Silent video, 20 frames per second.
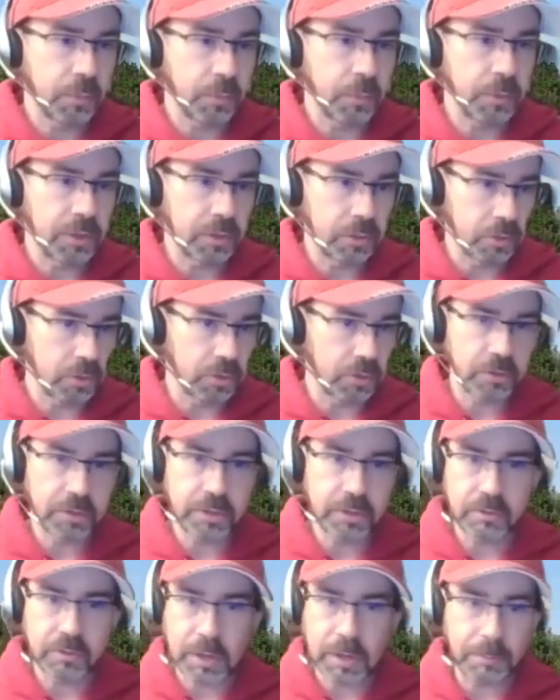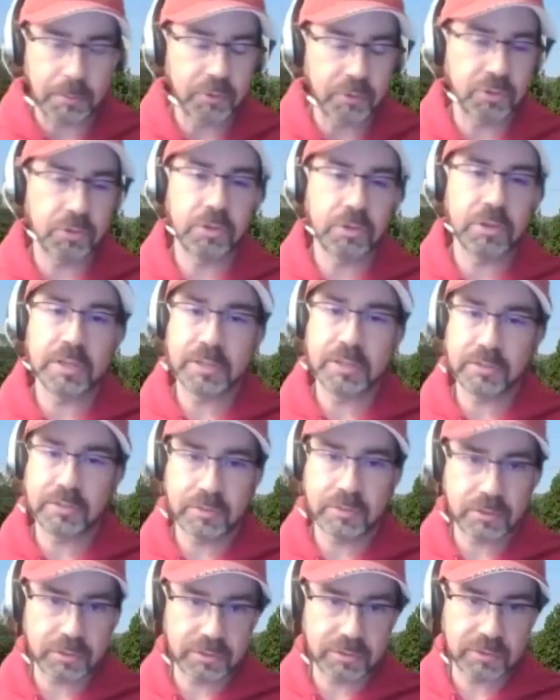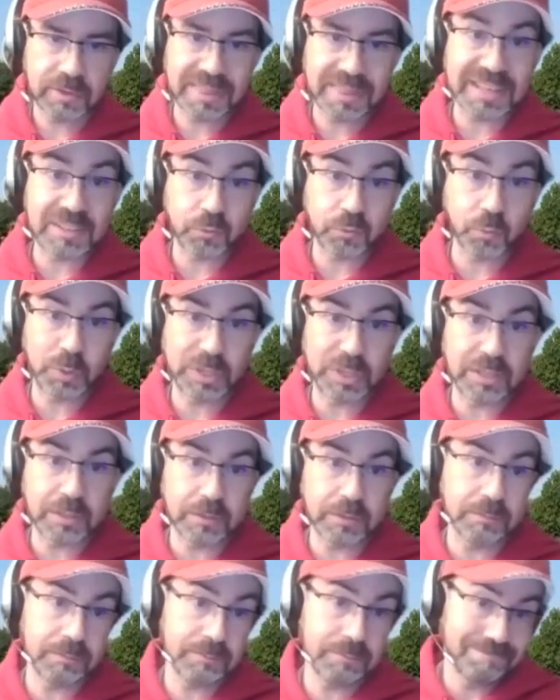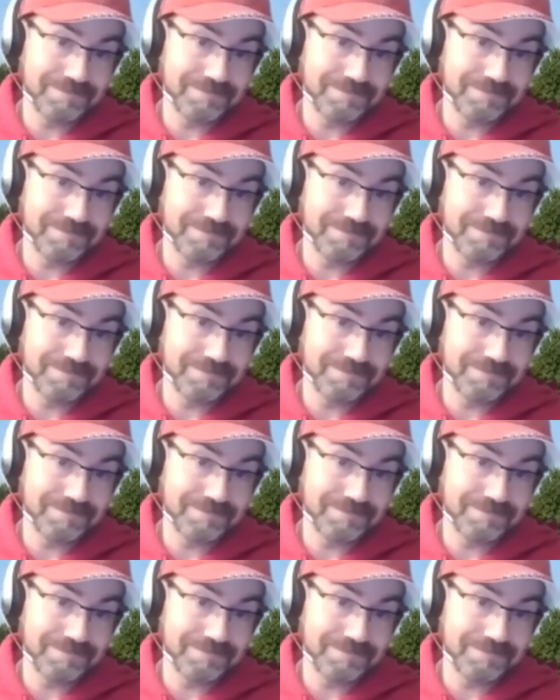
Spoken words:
we learned, or either opportunities, things we can